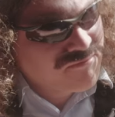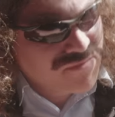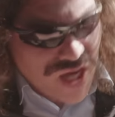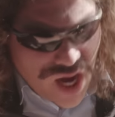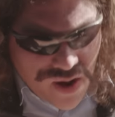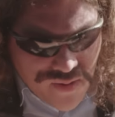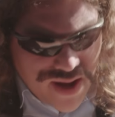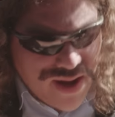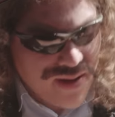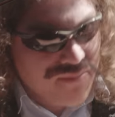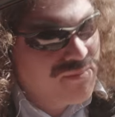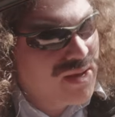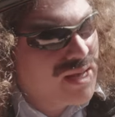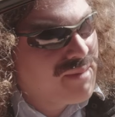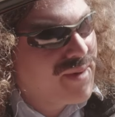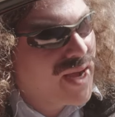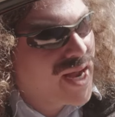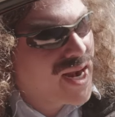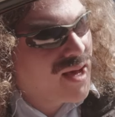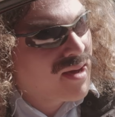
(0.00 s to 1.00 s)
Go out and
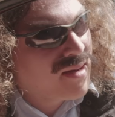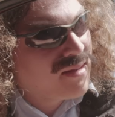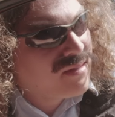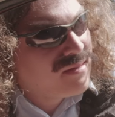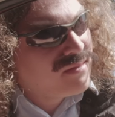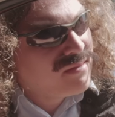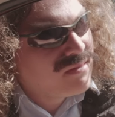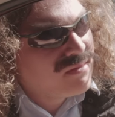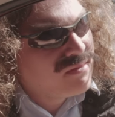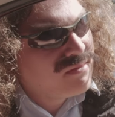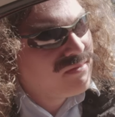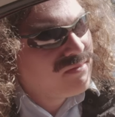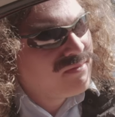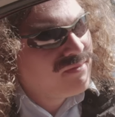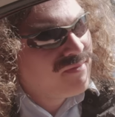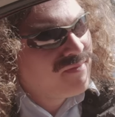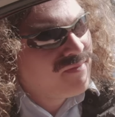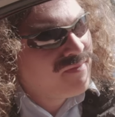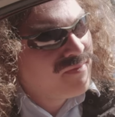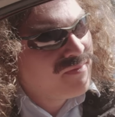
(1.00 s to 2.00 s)
be better.
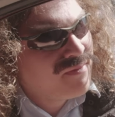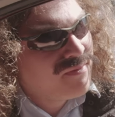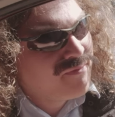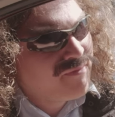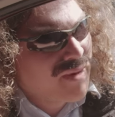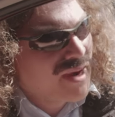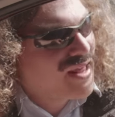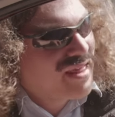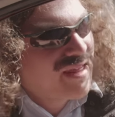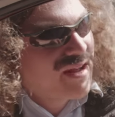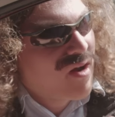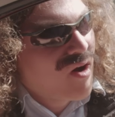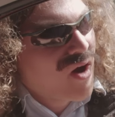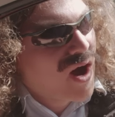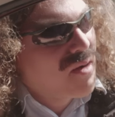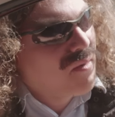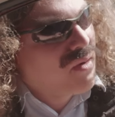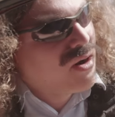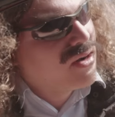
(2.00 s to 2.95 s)
Better than I